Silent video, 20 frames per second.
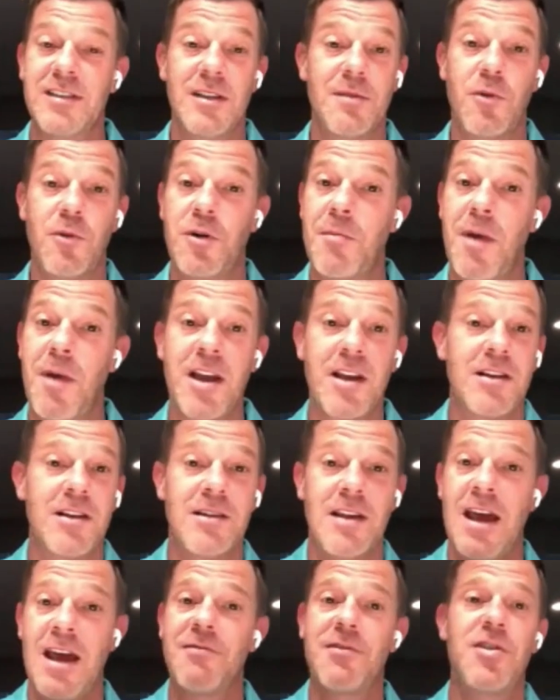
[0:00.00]
Then we might
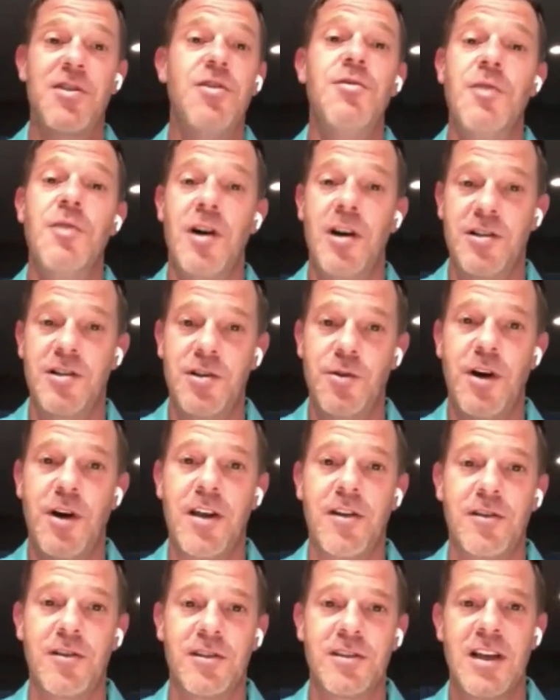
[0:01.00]
have two
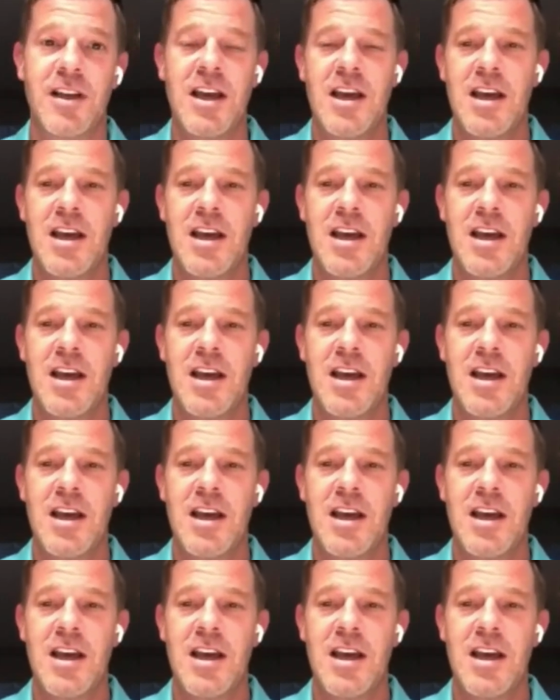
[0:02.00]
others.